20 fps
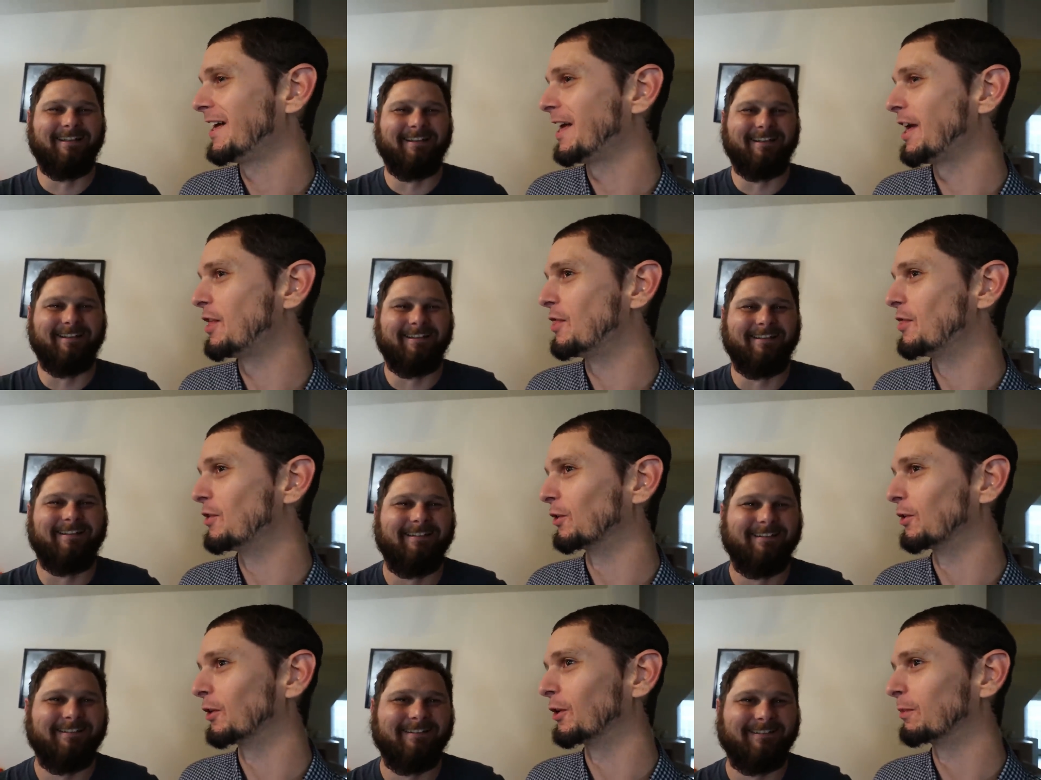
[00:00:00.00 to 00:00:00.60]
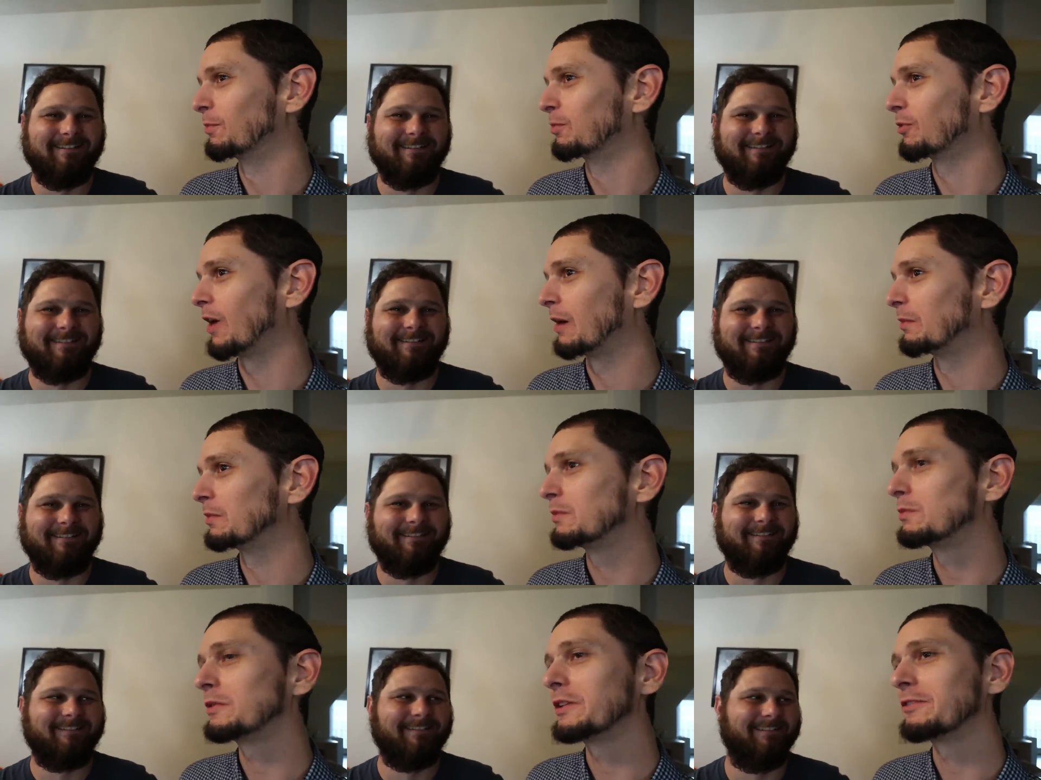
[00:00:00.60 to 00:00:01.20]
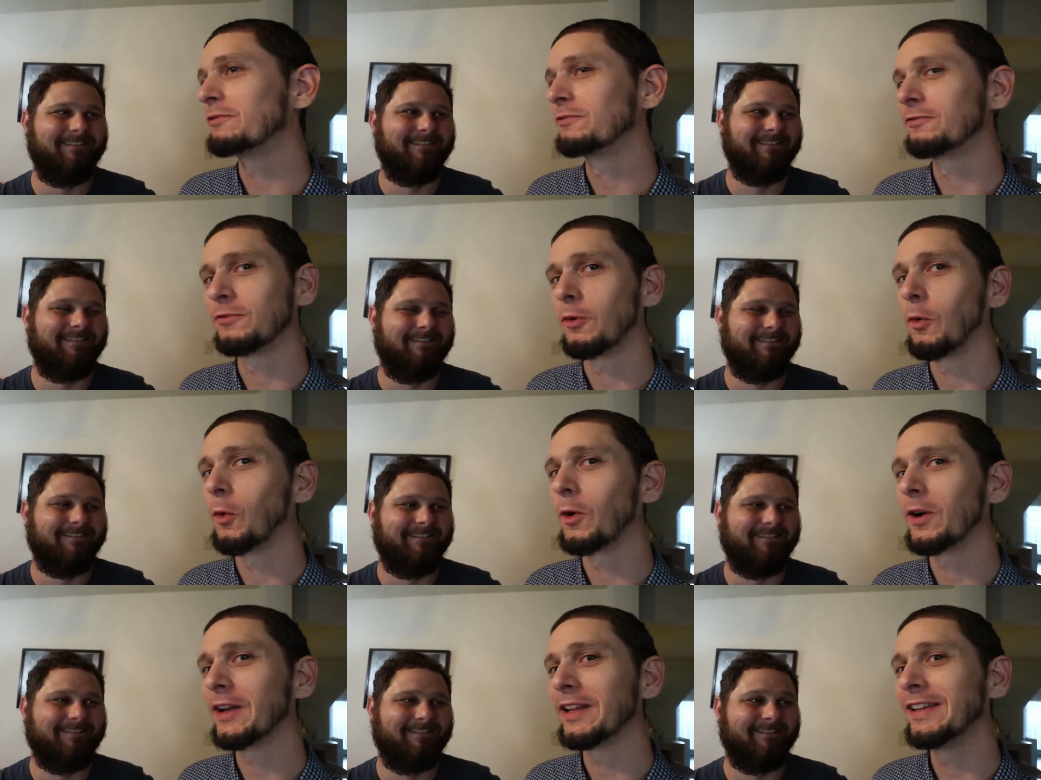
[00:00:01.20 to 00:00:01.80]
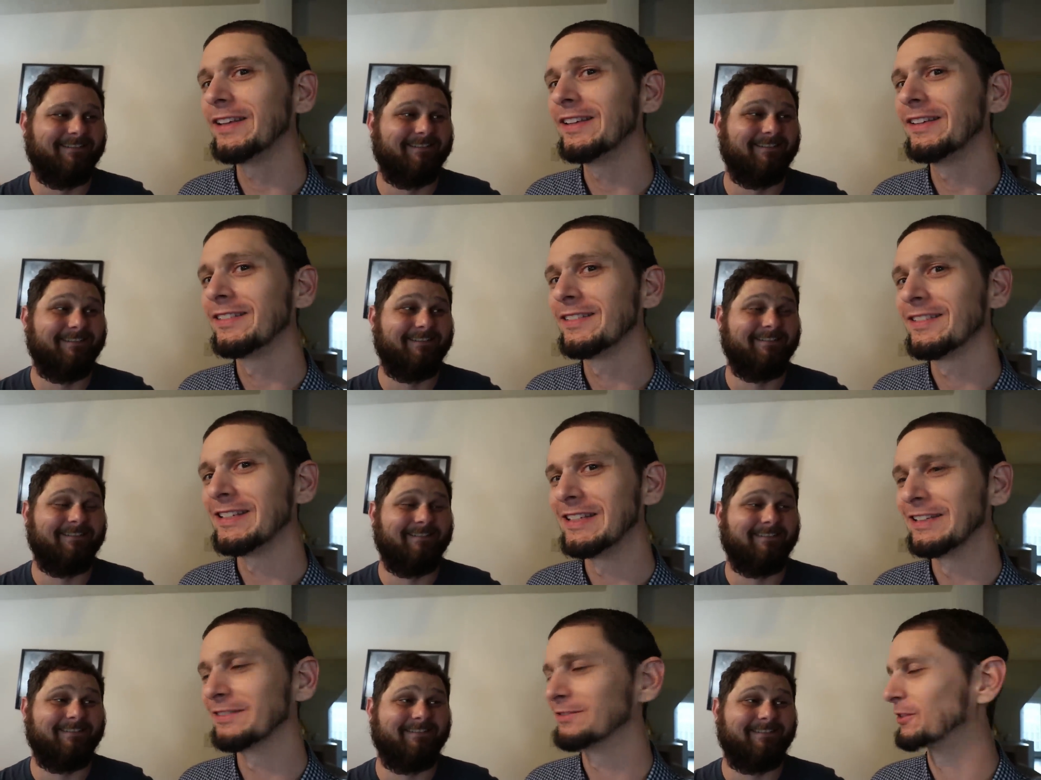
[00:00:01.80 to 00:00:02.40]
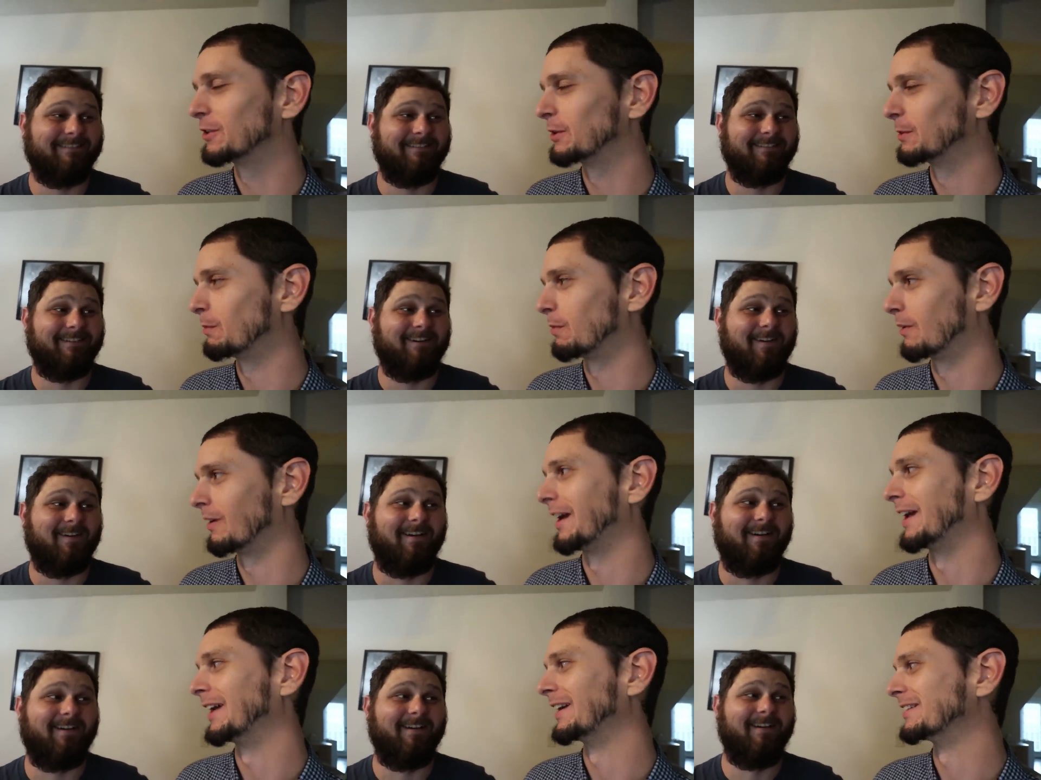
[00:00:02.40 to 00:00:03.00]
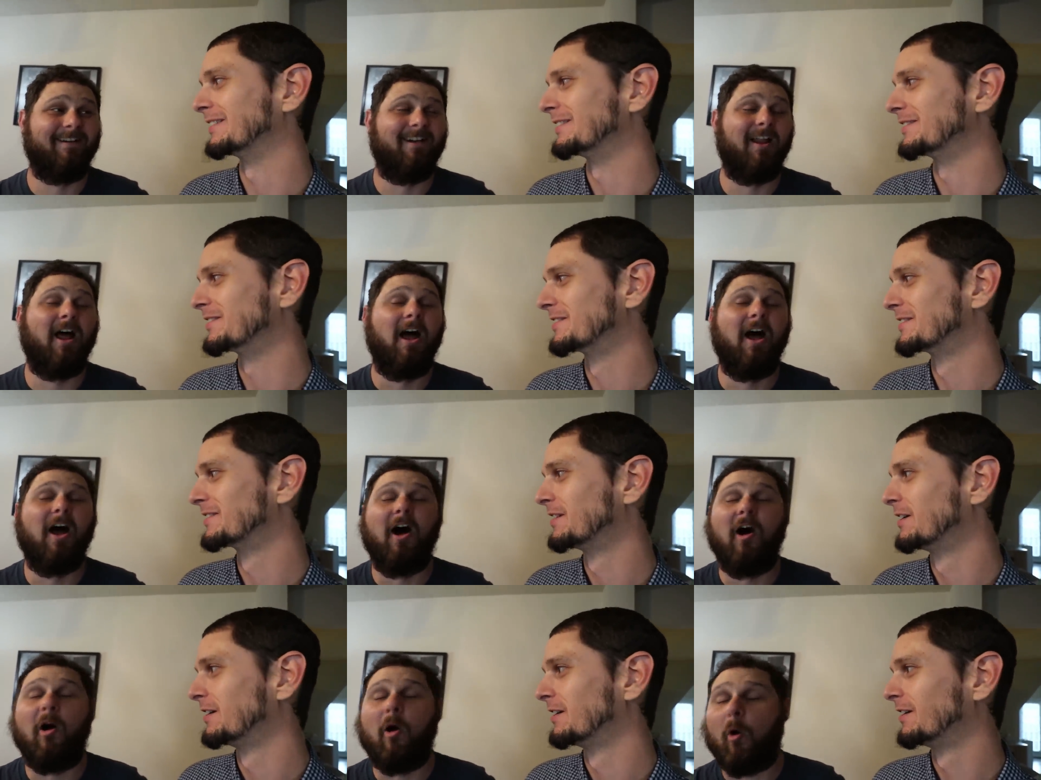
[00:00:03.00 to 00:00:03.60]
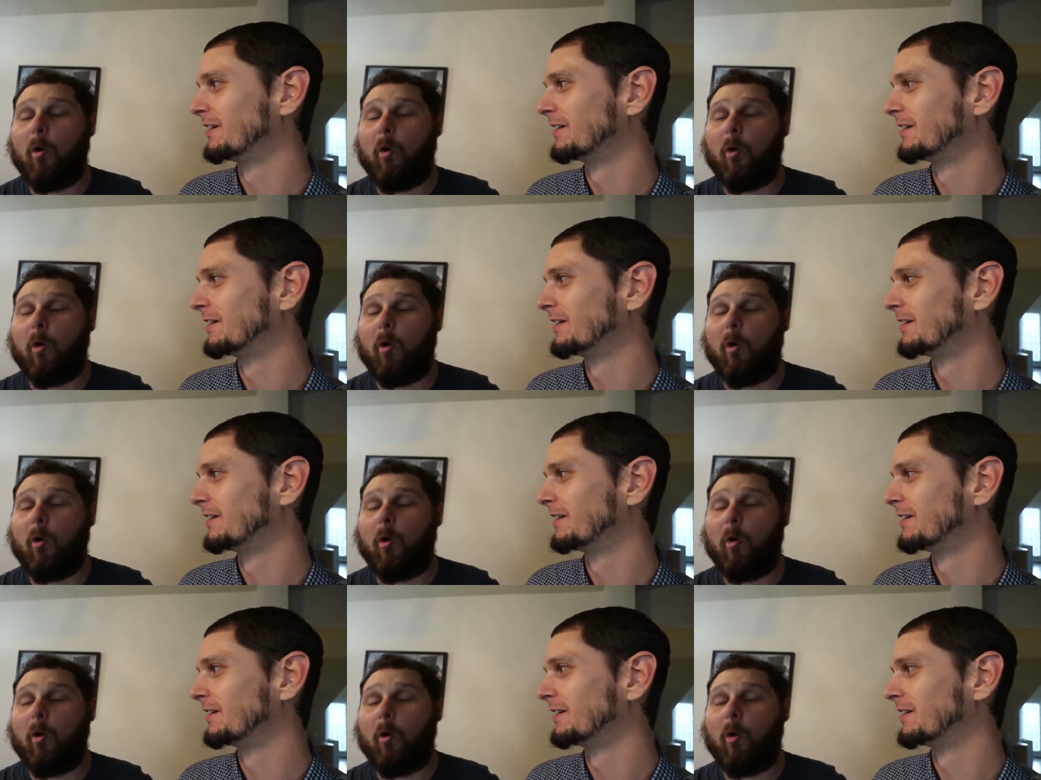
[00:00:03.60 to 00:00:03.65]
Speaker 1: and there are probably 40 different brands